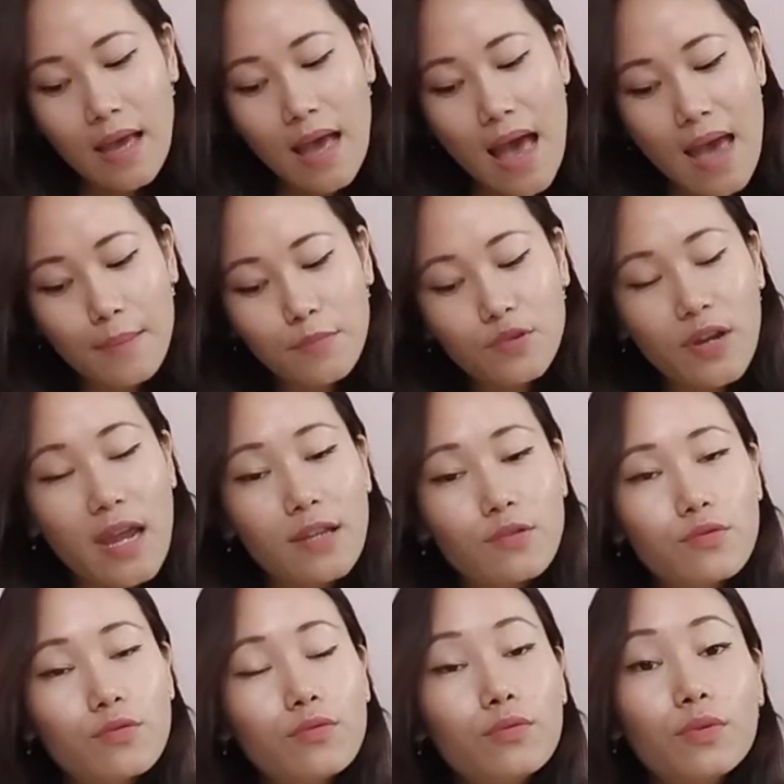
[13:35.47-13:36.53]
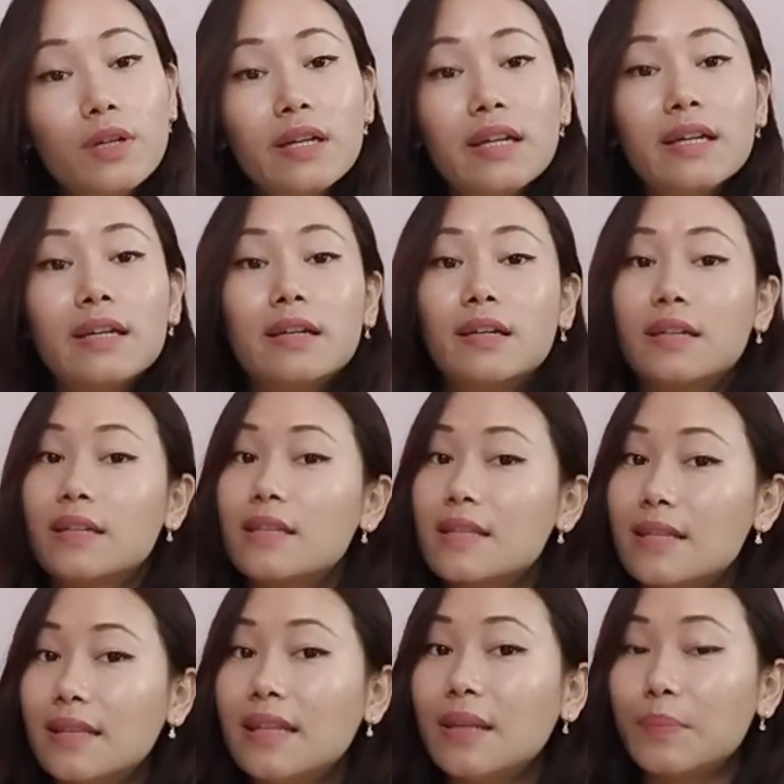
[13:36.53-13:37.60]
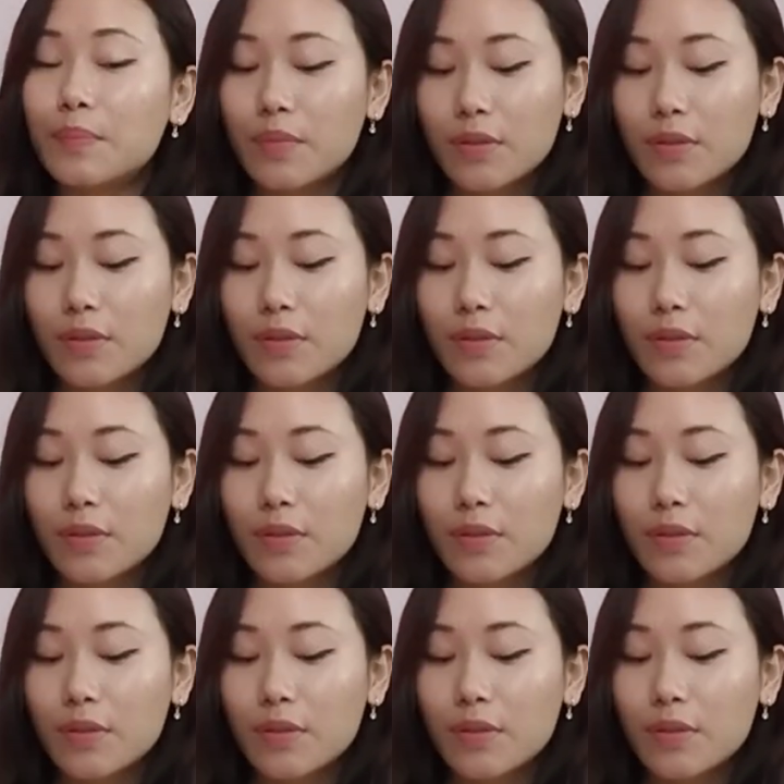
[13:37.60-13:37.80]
I'm trying to sleep.